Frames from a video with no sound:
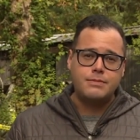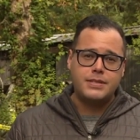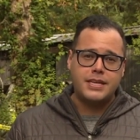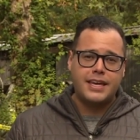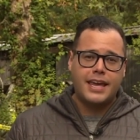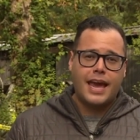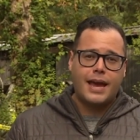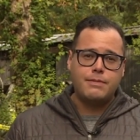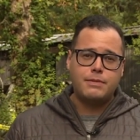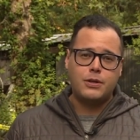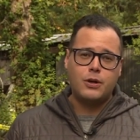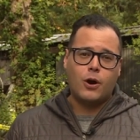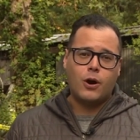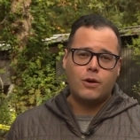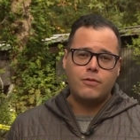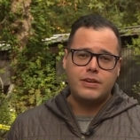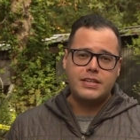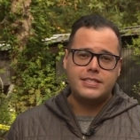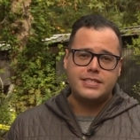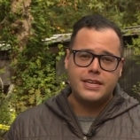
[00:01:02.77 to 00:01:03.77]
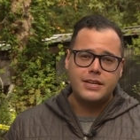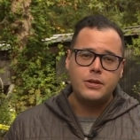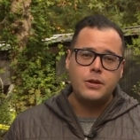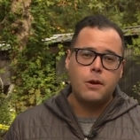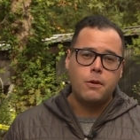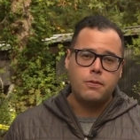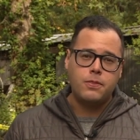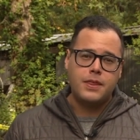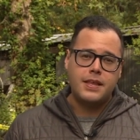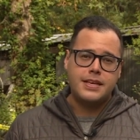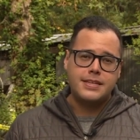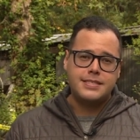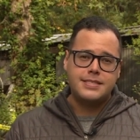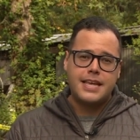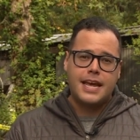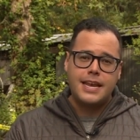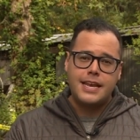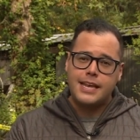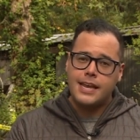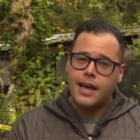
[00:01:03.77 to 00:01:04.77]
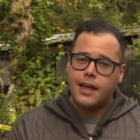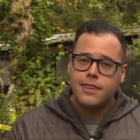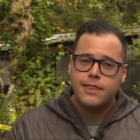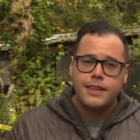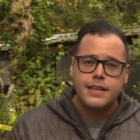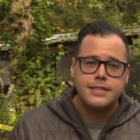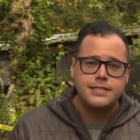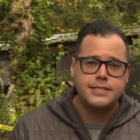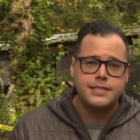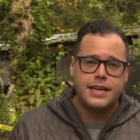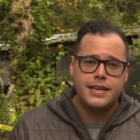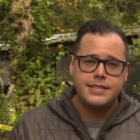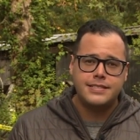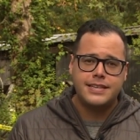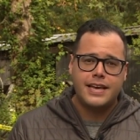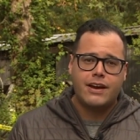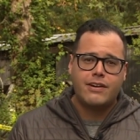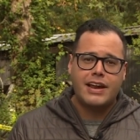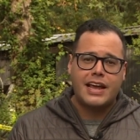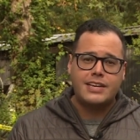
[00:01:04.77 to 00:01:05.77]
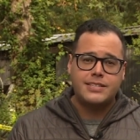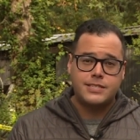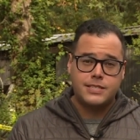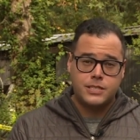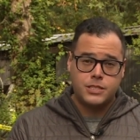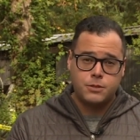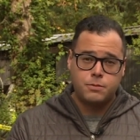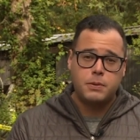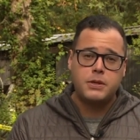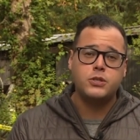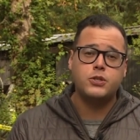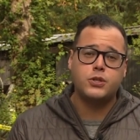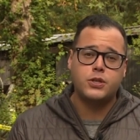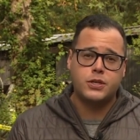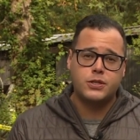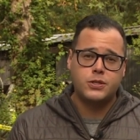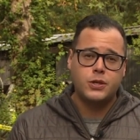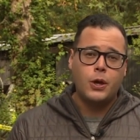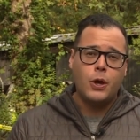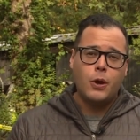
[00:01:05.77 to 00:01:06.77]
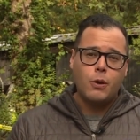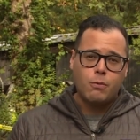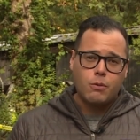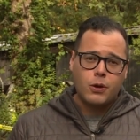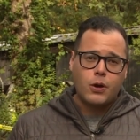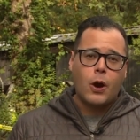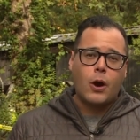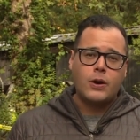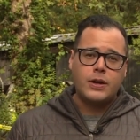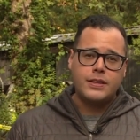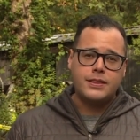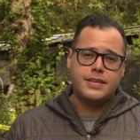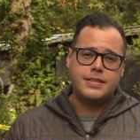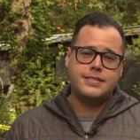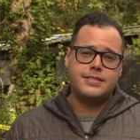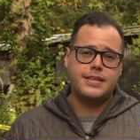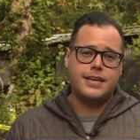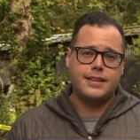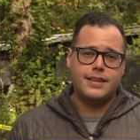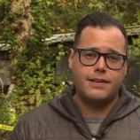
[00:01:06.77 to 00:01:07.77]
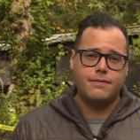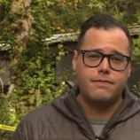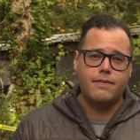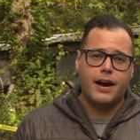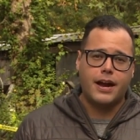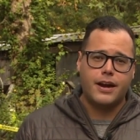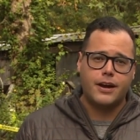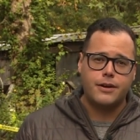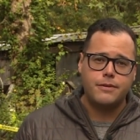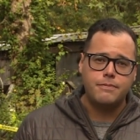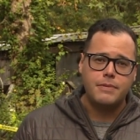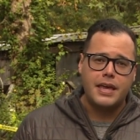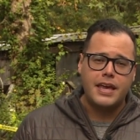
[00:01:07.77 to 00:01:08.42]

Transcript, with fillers: and Captain Harvey did note this that nothing stands out as suspicious regarding this deadly fire.